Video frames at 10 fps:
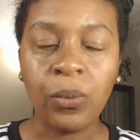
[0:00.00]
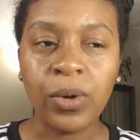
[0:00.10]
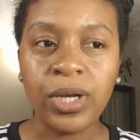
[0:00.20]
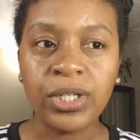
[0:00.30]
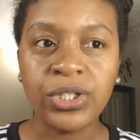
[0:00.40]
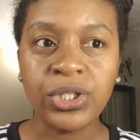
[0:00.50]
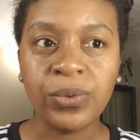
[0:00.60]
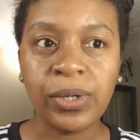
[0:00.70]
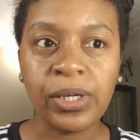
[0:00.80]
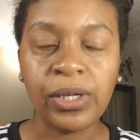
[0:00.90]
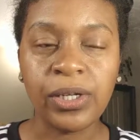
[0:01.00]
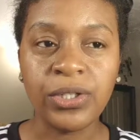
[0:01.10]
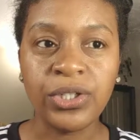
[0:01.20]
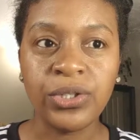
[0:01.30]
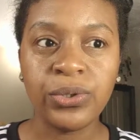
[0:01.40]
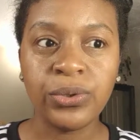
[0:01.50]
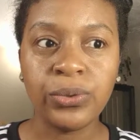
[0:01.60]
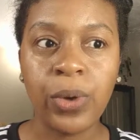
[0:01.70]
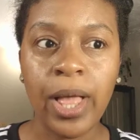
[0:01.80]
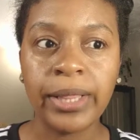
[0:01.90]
want you all to